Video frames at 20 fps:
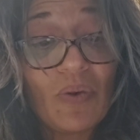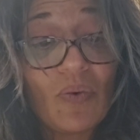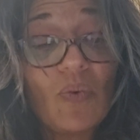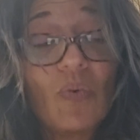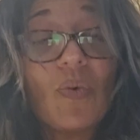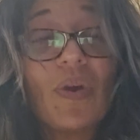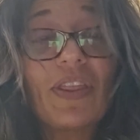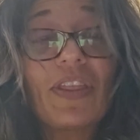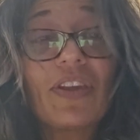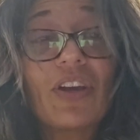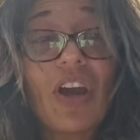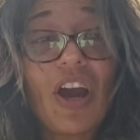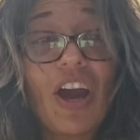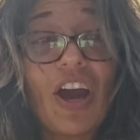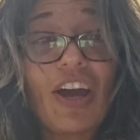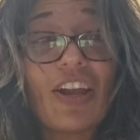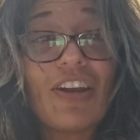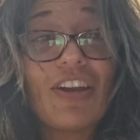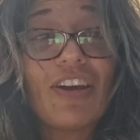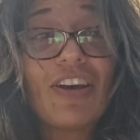with
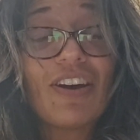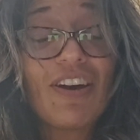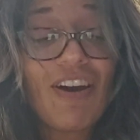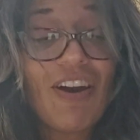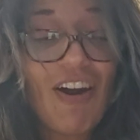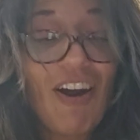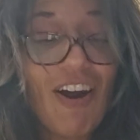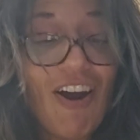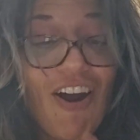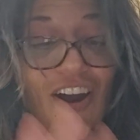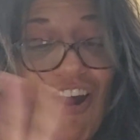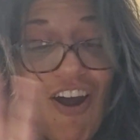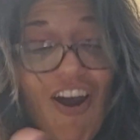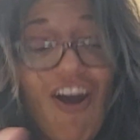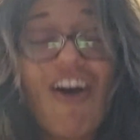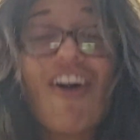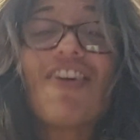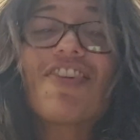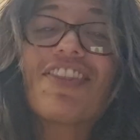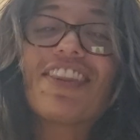God,
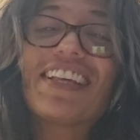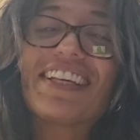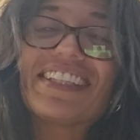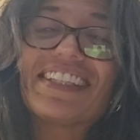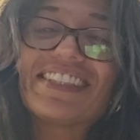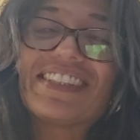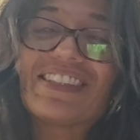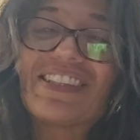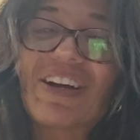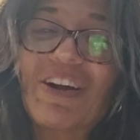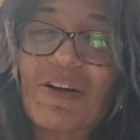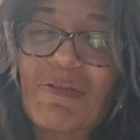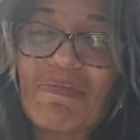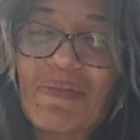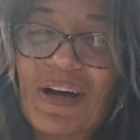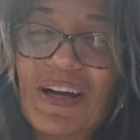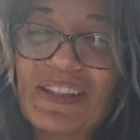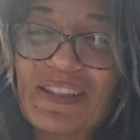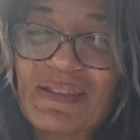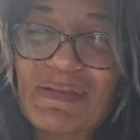all things are
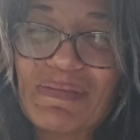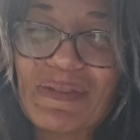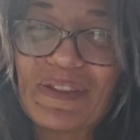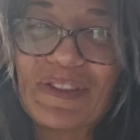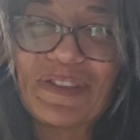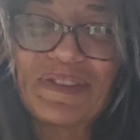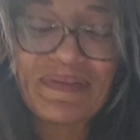possible.